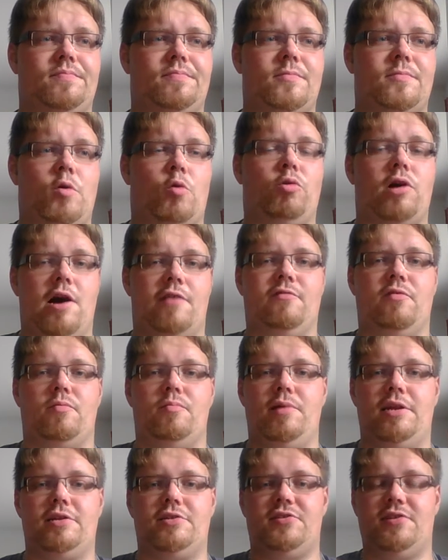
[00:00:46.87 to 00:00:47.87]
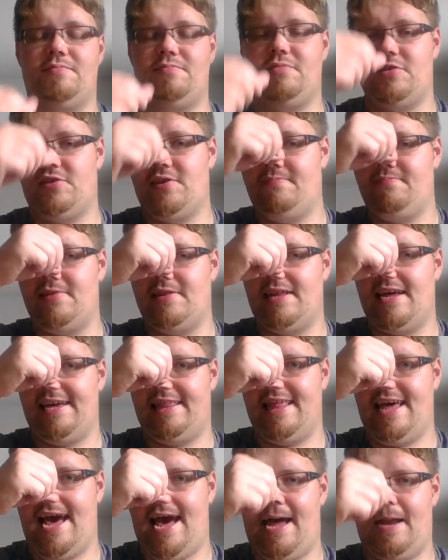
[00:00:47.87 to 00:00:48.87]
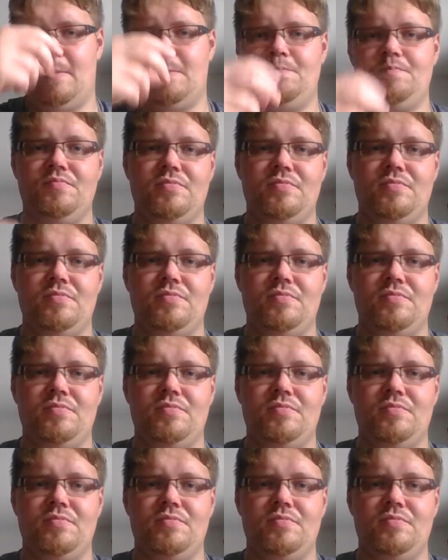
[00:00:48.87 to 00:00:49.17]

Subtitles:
or government, something like that.